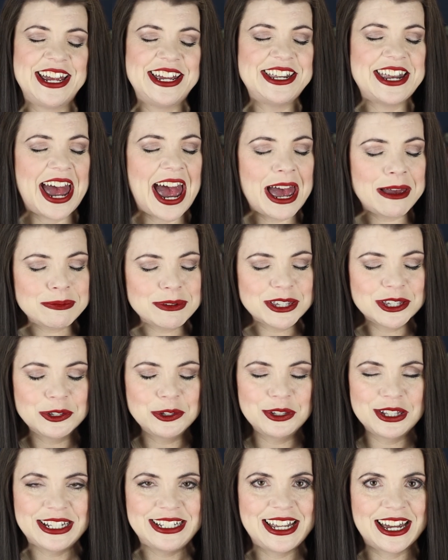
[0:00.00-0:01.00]
It
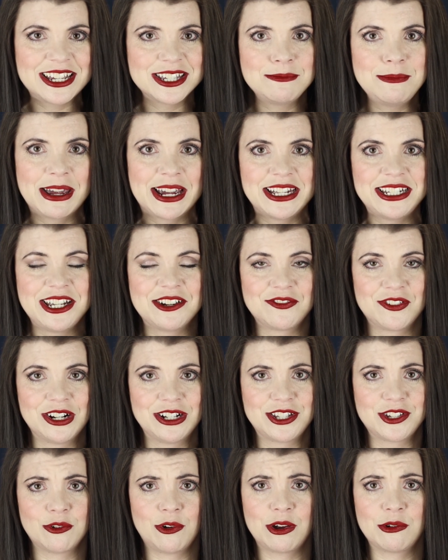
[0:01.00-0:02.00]
absolutely does make a
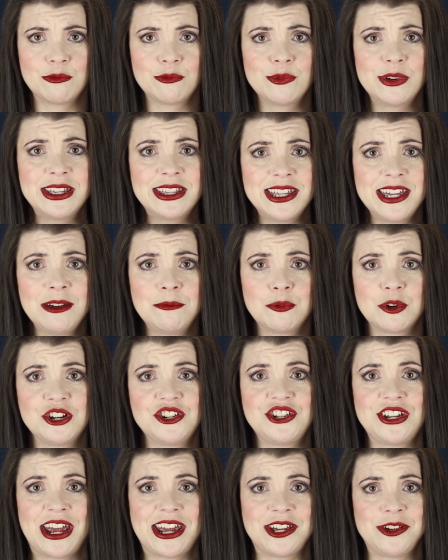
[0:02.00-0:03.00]
difference, so I really
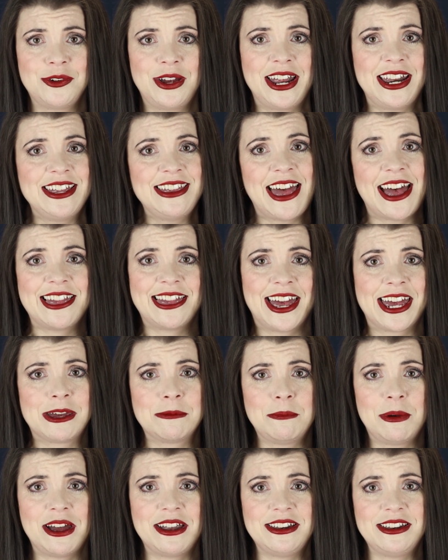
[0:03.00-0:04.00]
appreciate you hitting that like
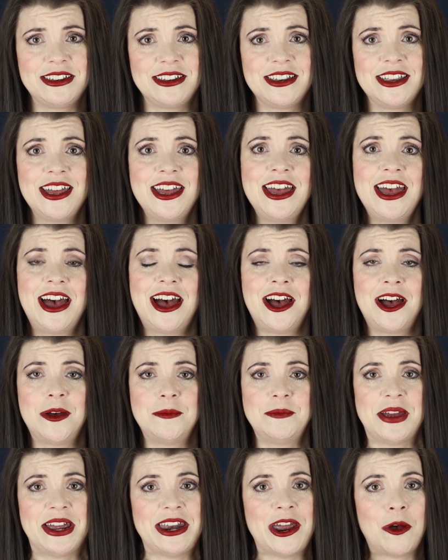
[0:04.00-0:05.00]
button
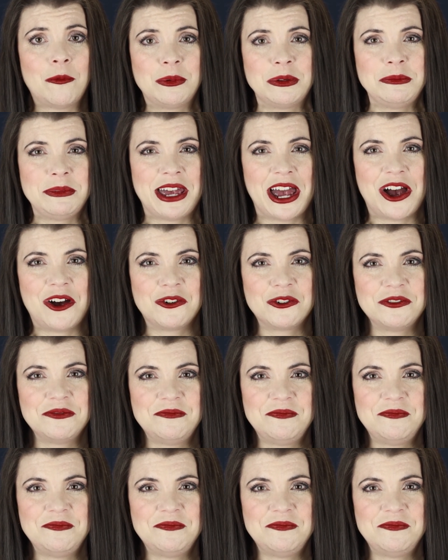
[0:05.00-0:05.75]
and helping me out.